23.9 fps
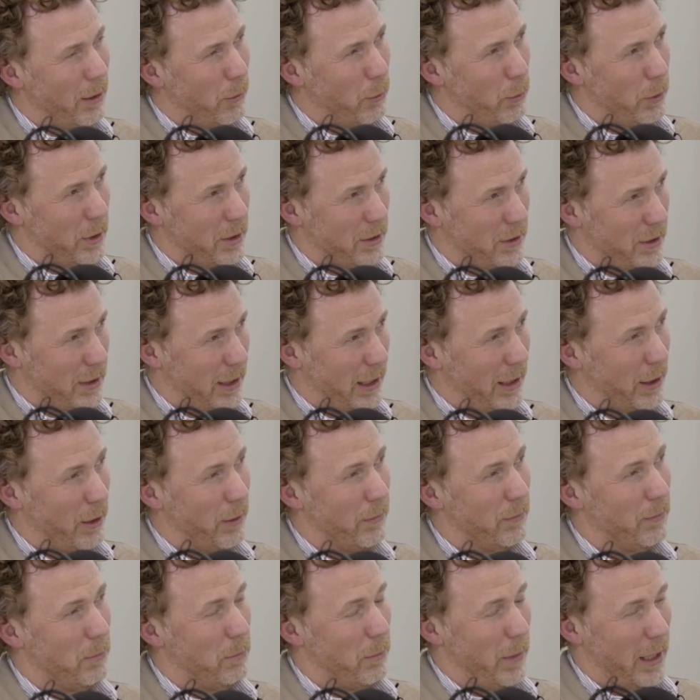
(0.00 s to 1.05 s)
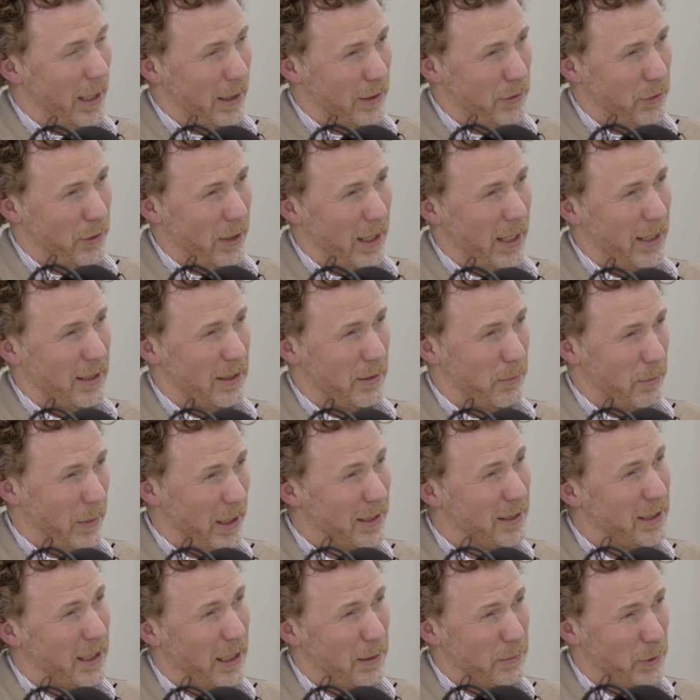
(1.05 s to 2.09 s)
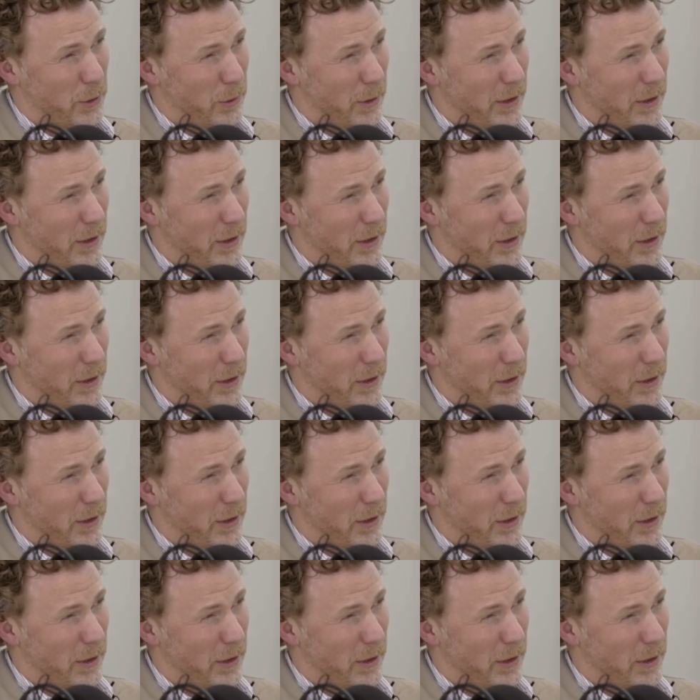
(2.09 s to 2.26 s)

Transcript: which kind of makes you ask many times,